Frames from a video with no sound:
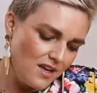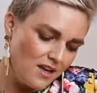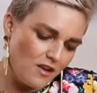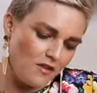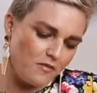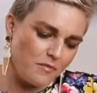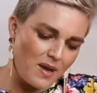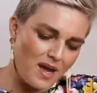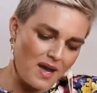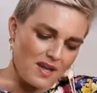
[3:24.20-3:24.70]

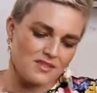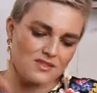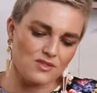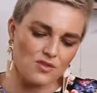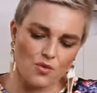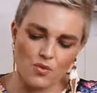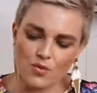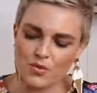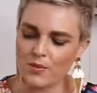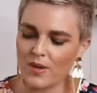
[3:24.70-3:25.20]
of pasta
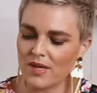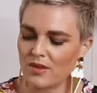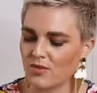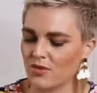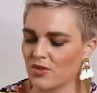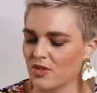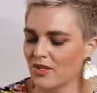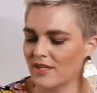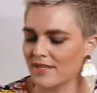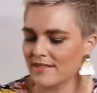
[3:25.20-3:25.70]
all the way through
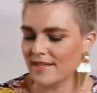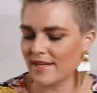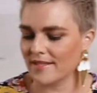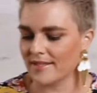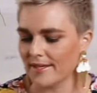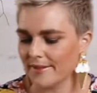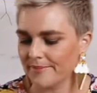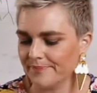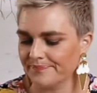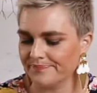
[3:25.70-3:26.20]
your
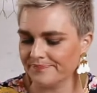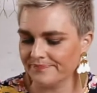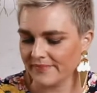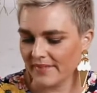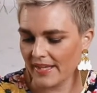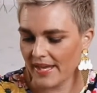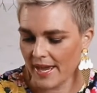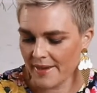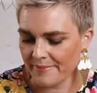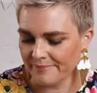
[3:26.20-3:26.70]
lasagna.
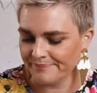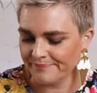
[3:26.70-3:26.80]
Yeah?